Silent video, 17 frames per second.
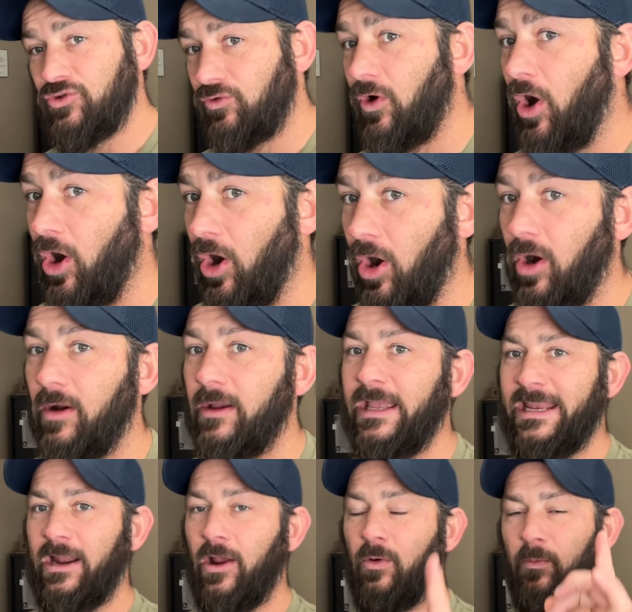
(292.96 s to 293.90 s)
draw,
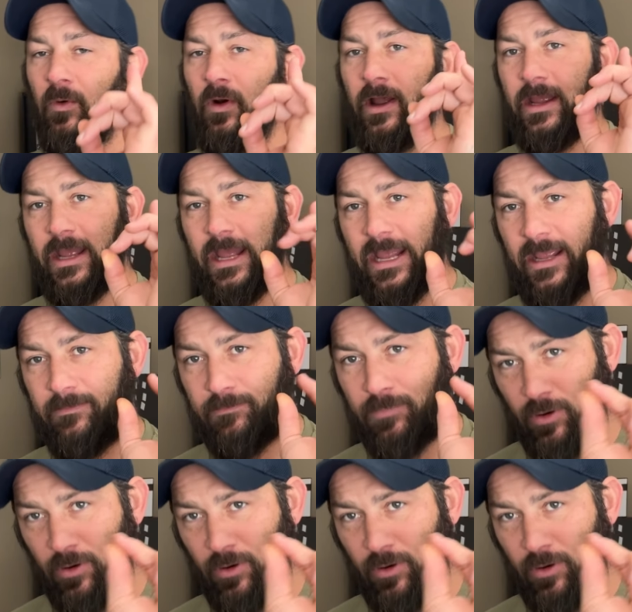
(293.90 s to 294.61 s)
and I want a